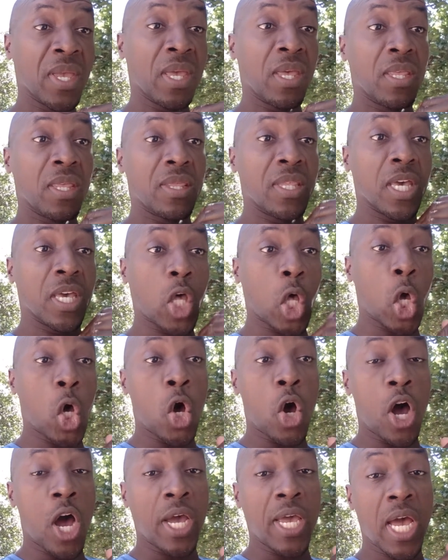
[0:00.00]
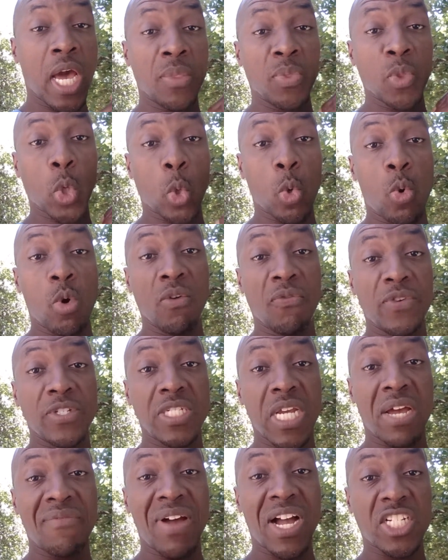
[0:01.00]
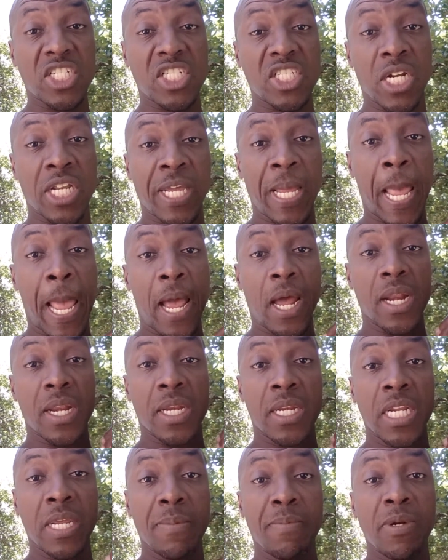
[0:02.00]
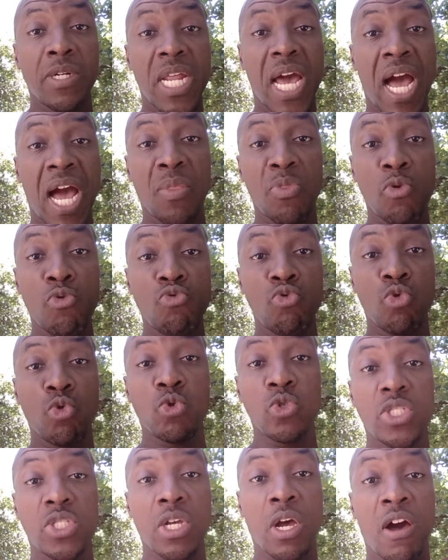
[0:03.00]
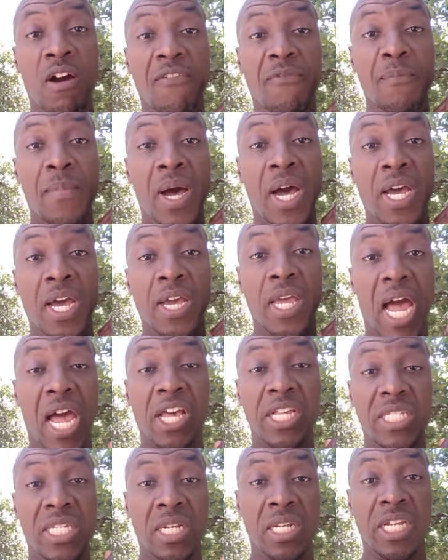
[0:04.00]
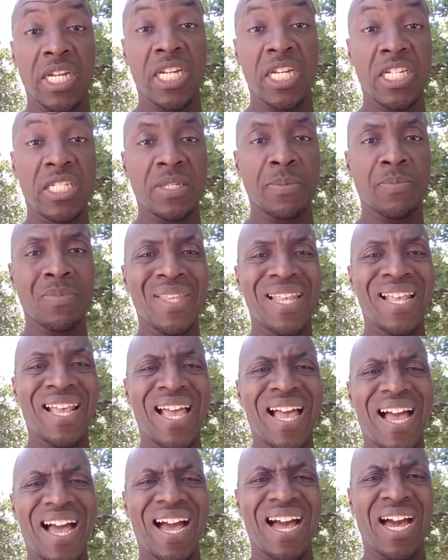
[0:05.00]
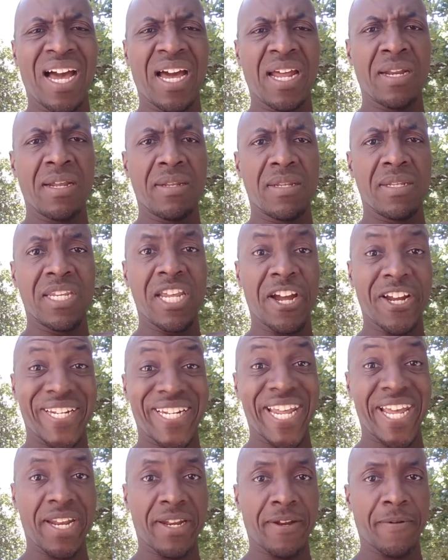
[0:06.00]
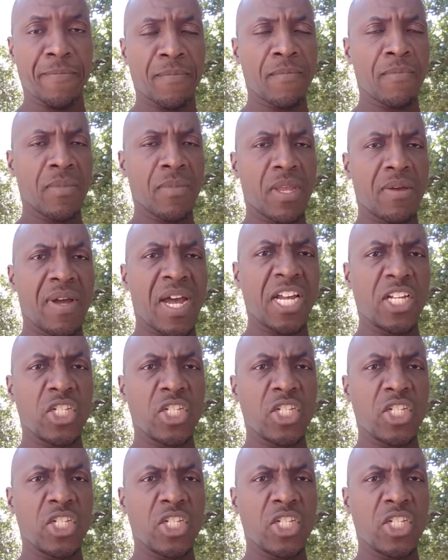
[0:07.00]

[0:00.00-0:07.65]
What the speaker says: the koi and the goldfish have actually nibbled at the roots of my hyacinth lilies and they are dead, right?